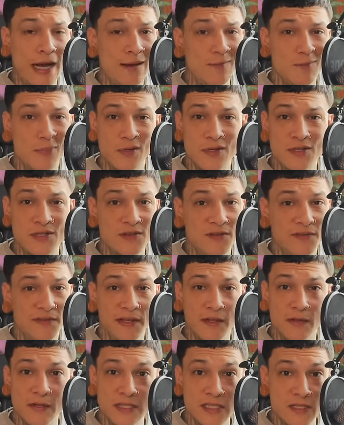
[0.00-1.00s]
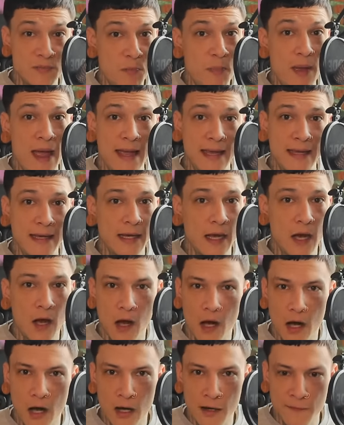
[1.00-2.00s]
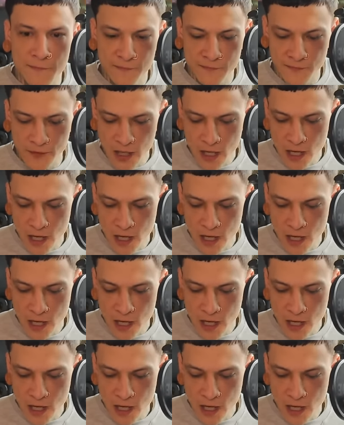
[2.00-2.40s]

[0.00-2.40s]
and perseverance paying off.